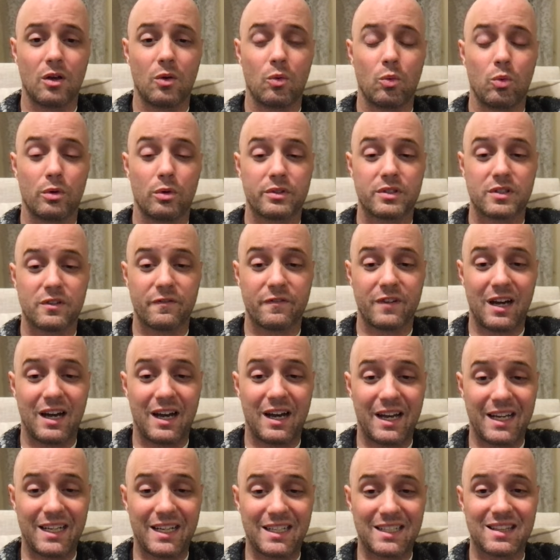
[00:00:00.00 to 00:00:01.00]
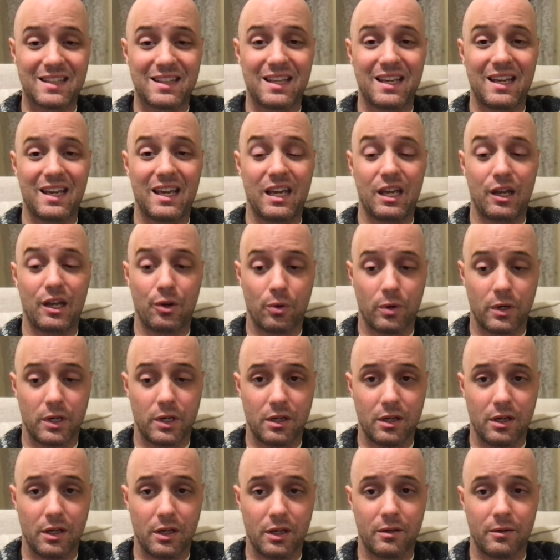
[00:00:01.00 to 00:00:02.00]
Well, to find the
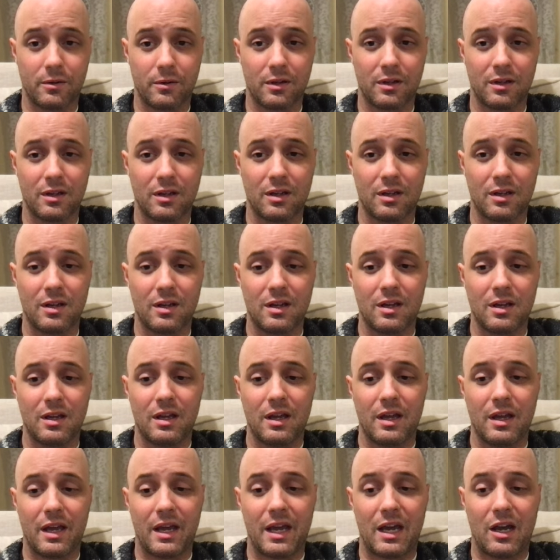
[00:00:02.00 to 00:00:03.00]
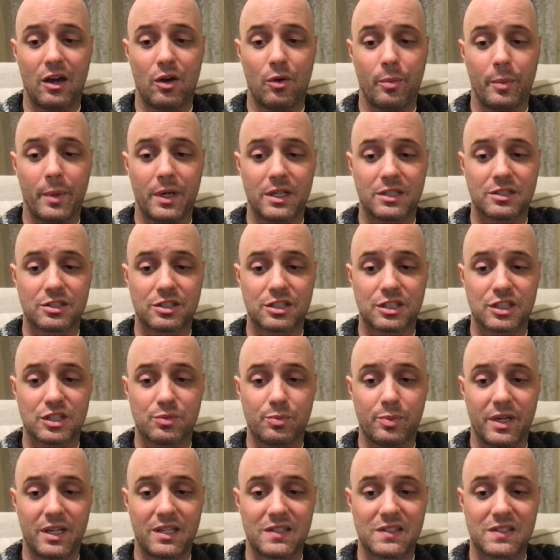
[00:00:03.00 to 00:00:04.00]
area, how much
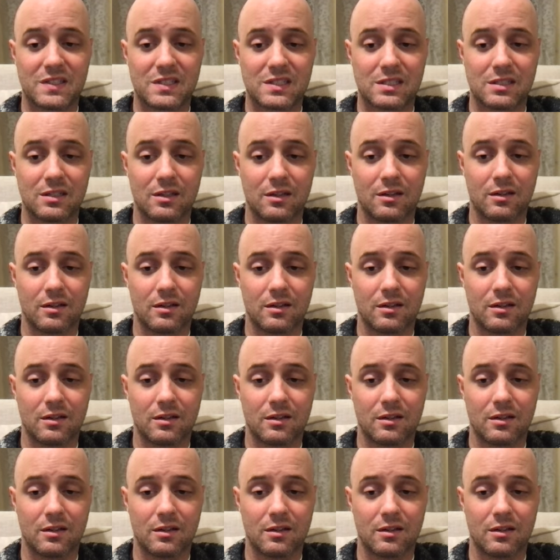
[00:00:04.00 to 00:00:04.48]
space